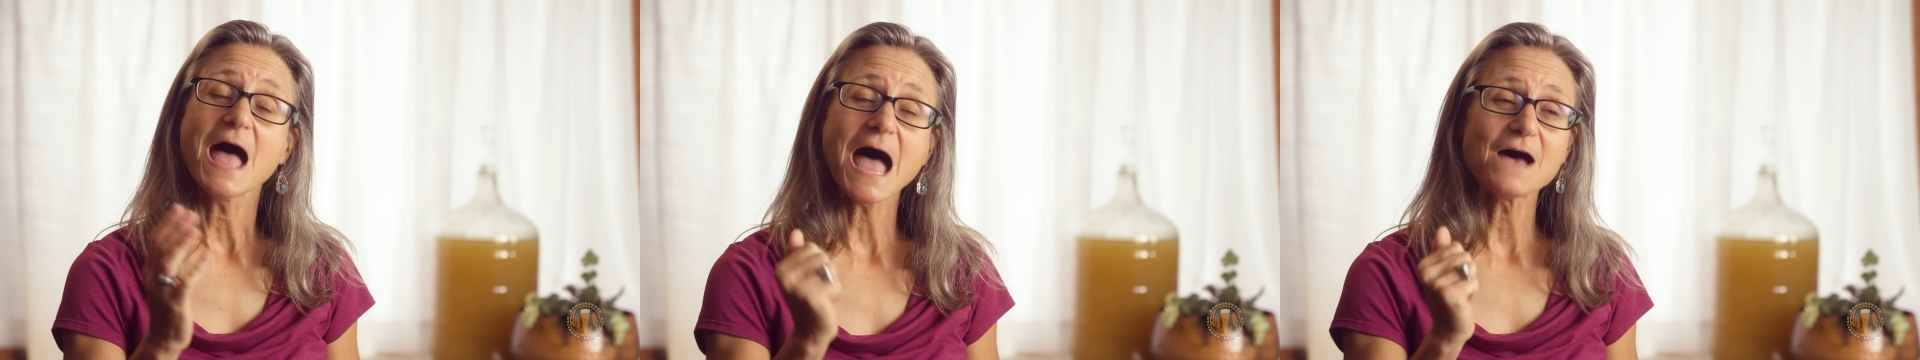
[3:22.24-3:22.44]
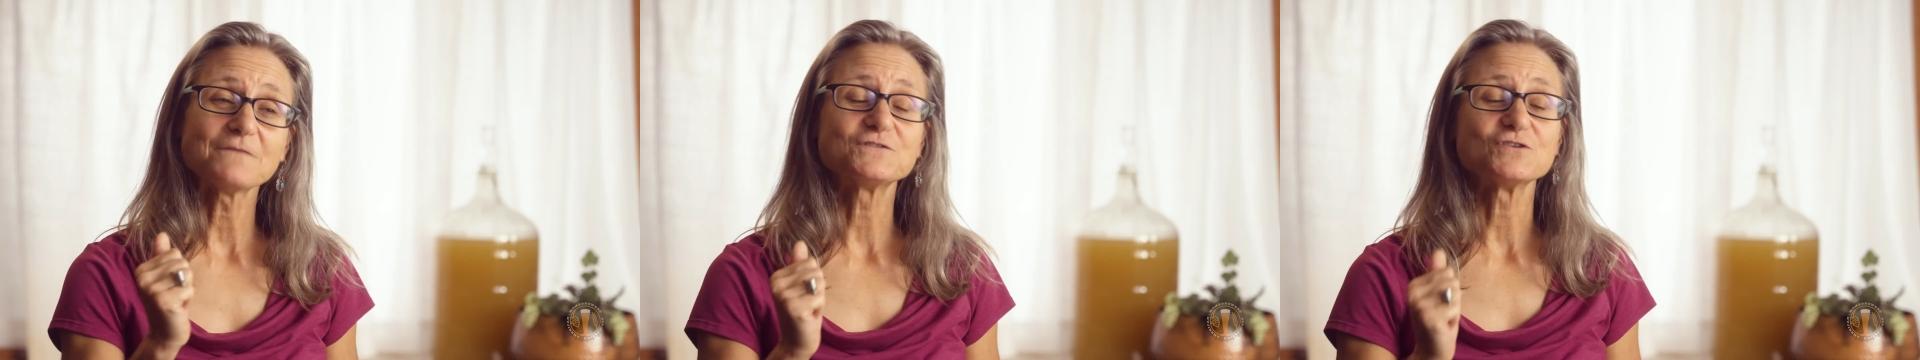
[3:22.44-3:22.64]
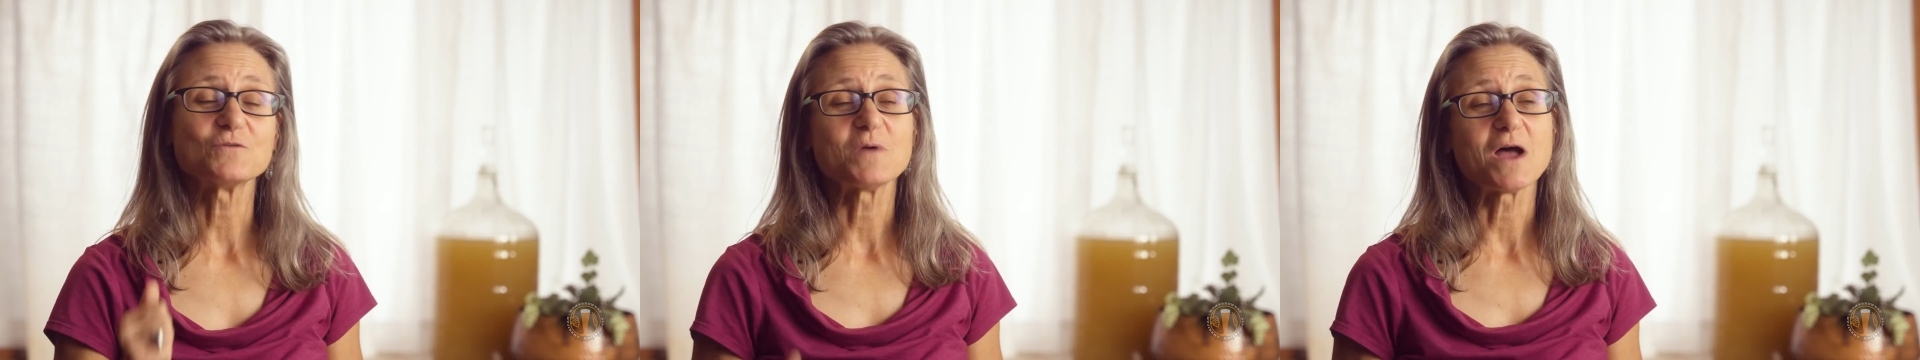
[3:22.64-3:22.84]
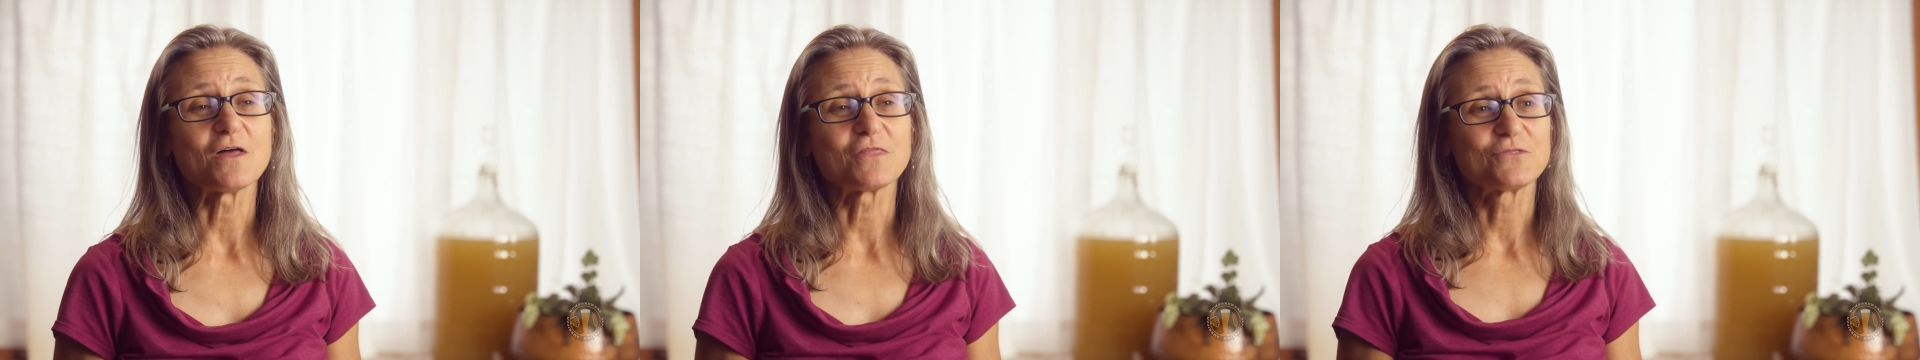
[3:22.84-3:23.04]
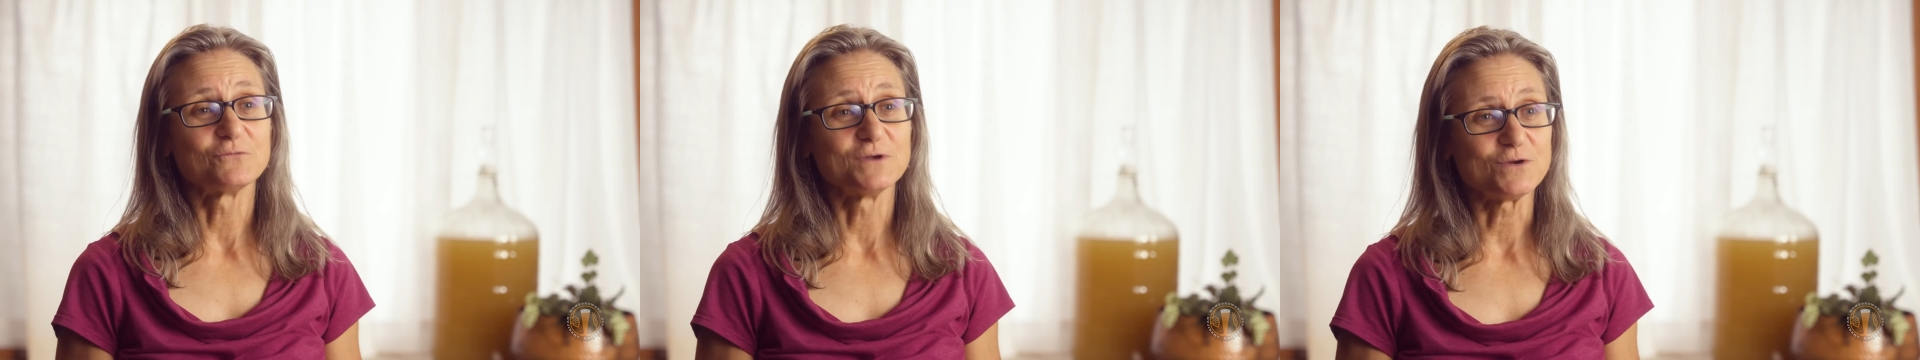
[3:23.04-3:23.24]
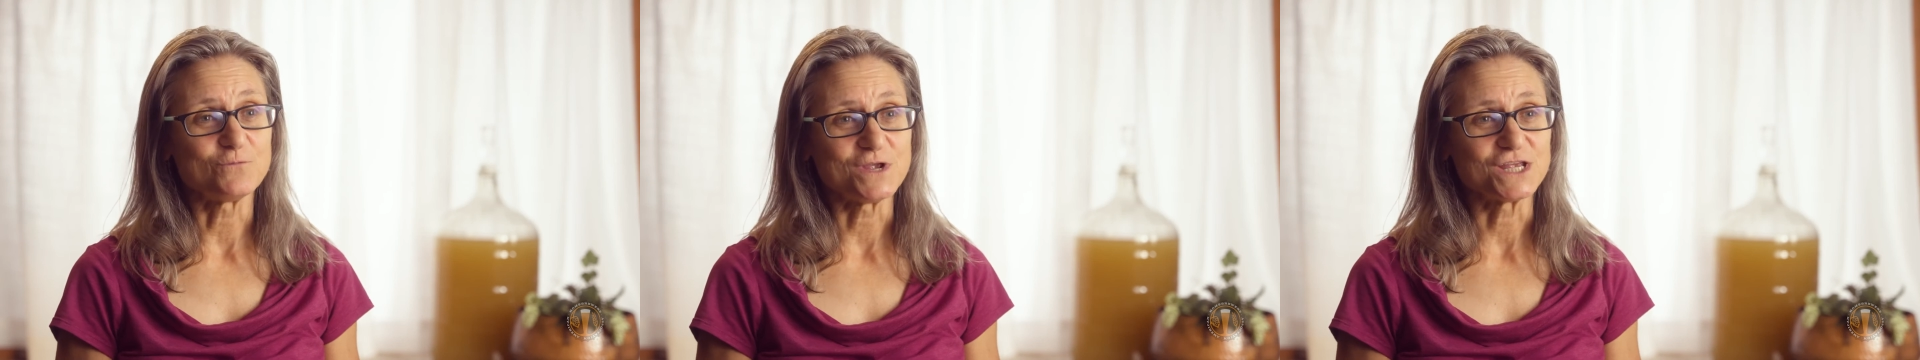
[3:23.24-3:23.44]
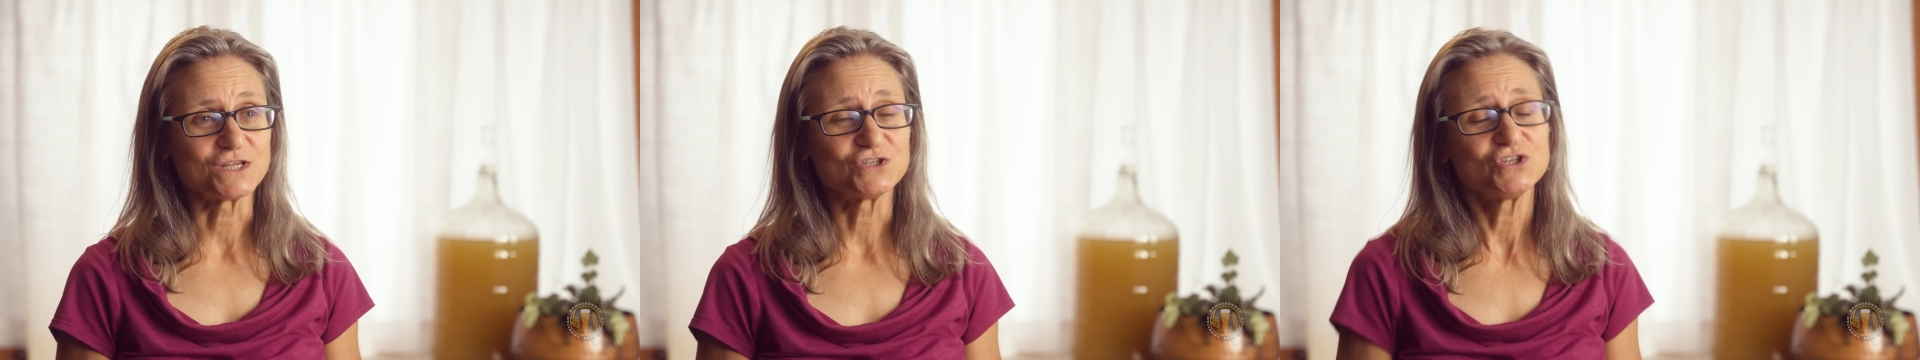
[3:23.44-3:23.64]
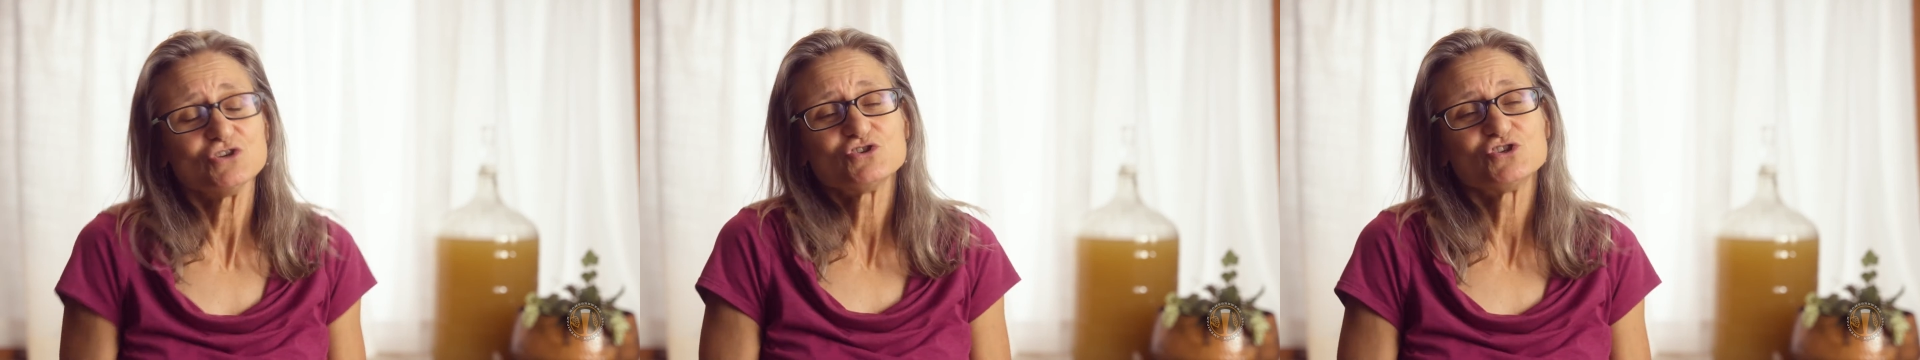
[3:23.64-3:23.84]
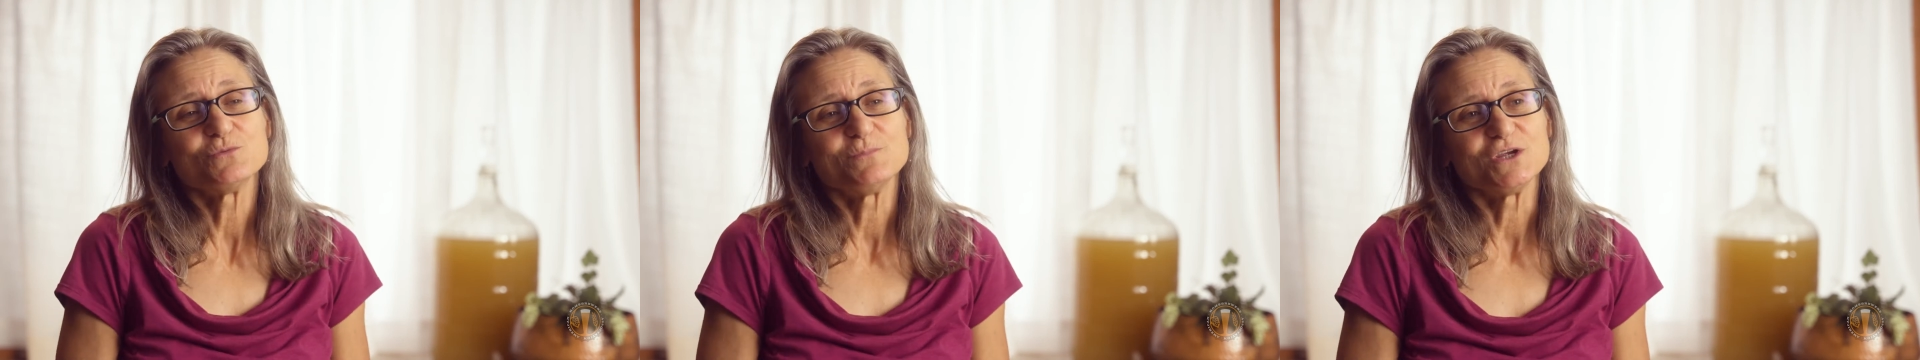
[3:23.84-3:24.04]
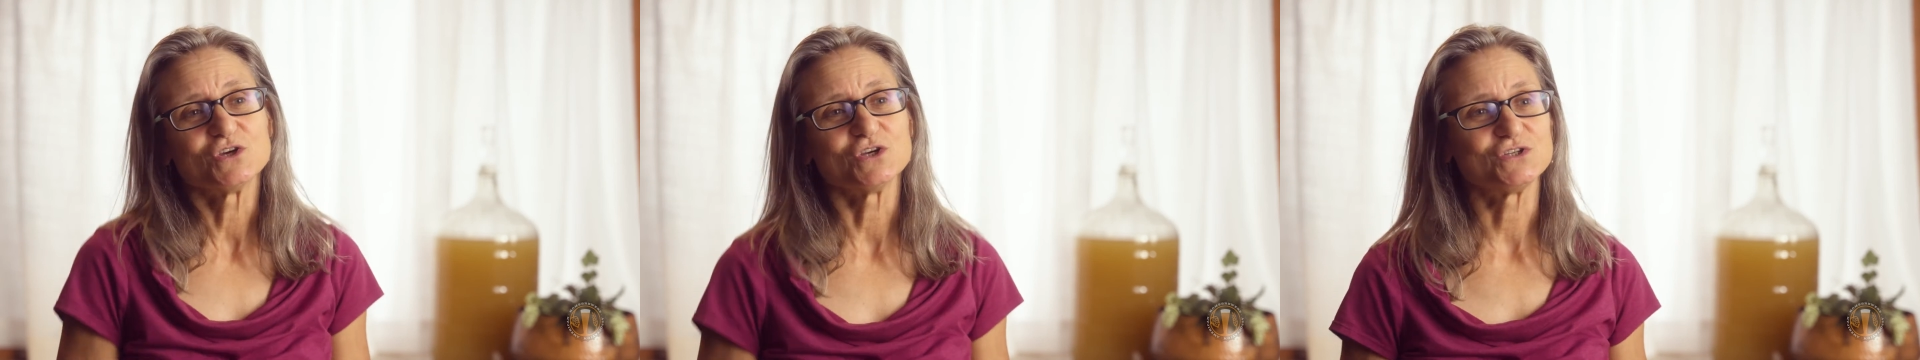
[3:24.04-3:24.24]
After about 3 weeks, you should
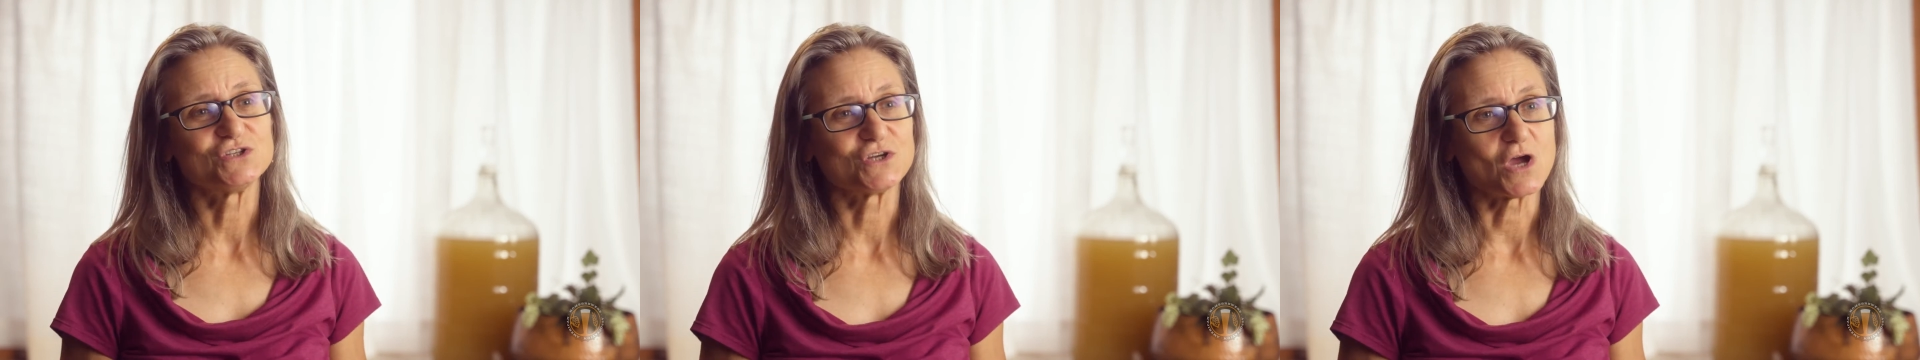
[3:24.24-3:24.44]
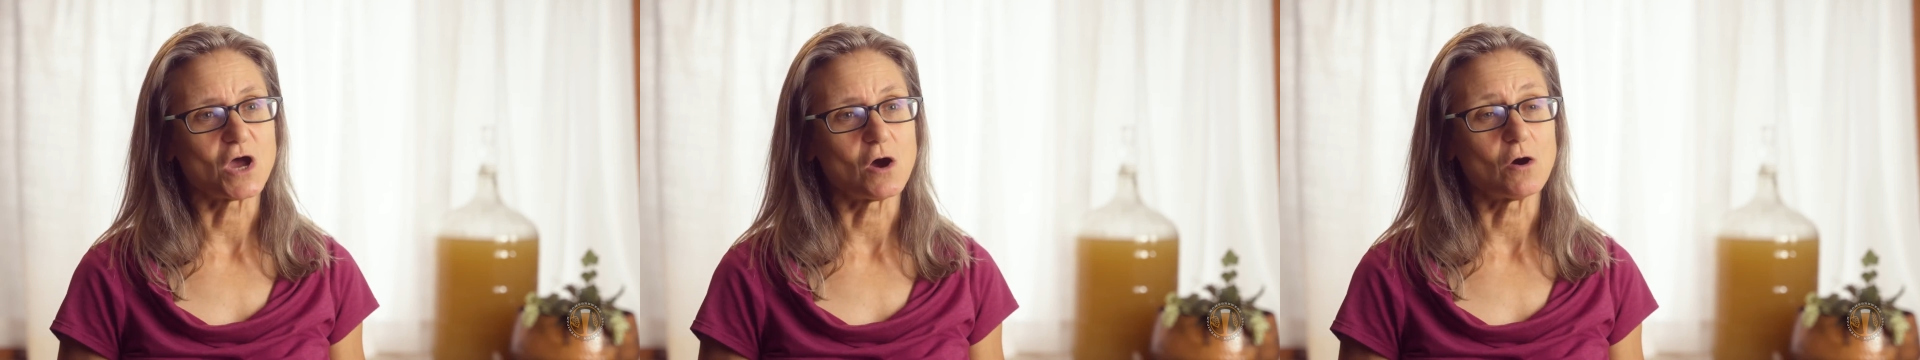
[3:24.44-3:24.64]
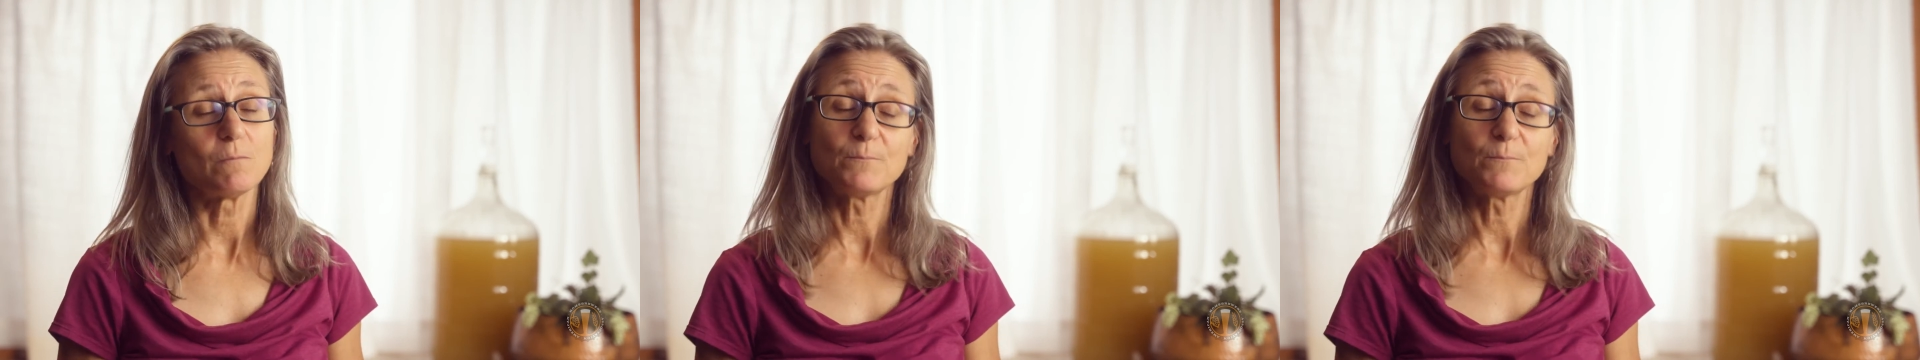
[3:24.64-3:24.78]
be good to go,